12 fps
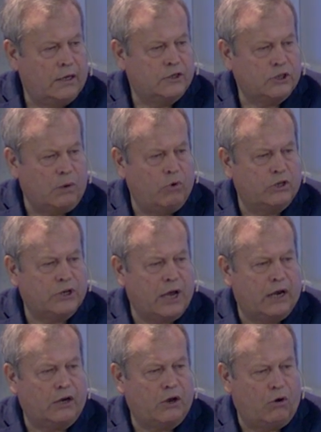Someone's
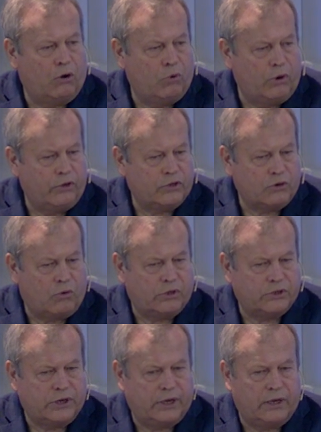got to go to where the
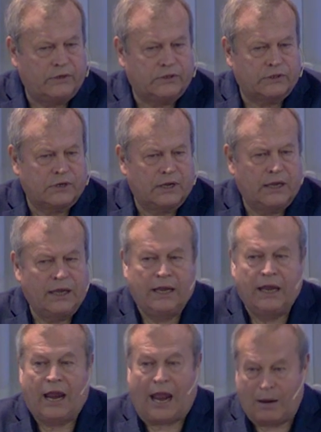source is
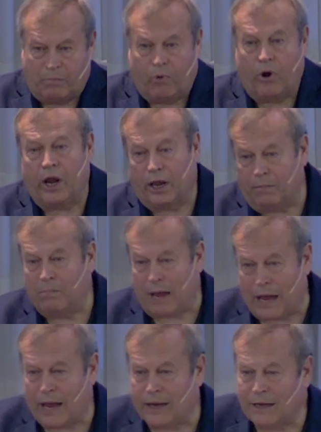and bring it
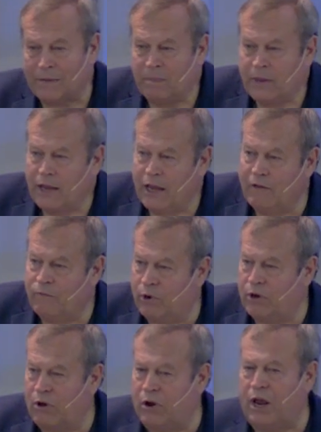back. If we're
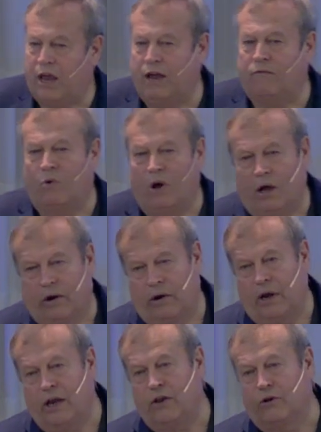going to have
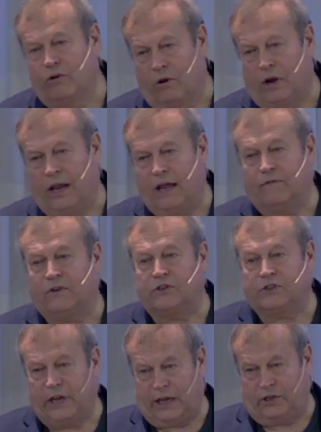water, you're going to have to
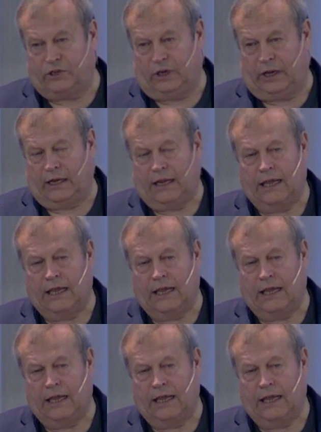schedule it.